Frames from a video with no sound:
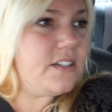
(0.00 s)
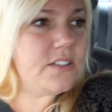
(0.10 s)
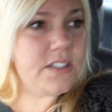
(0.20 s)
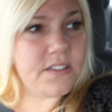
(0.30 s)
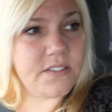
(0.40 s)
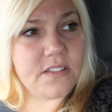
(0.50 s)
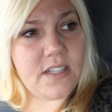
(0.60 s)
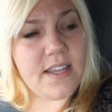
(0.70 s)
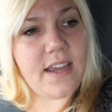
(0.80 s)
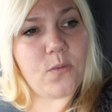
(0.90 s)
I don't know.
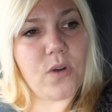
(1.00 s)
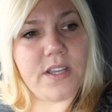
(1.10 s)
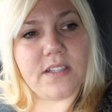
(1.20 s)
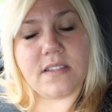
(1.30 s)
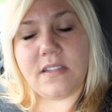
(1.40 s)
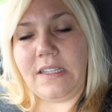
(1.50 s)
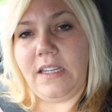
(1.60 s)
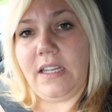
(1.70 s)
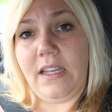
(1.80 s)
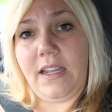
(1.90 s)
They had waits.
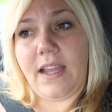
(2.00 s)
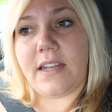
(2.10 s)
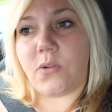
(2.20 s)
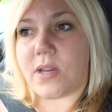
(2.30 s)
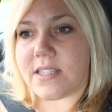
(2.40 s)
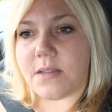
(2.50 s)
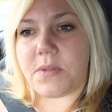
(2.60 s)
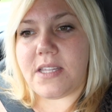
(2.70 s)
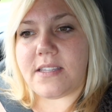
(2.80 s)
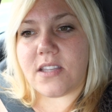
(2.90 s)
Anyway, some
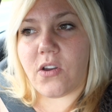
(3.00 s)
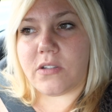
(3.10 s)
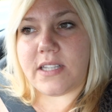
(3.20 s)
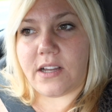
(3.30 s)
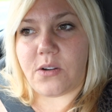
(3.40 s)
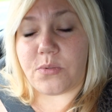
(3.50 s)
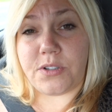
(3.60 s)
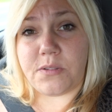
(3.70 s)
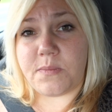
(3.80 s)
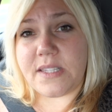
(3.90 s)
of these hotel
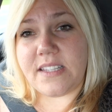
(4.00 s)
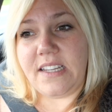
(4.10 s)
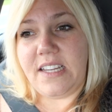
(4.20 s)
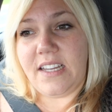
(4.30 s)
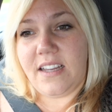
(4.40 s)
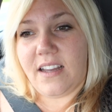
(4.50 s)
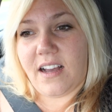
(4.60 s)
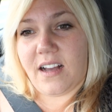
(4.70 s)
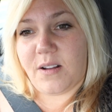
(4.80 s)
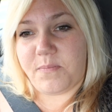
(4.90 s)
rooms,
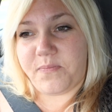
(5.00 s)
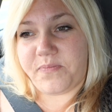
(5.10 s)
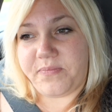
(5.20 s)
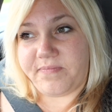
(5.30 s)
um,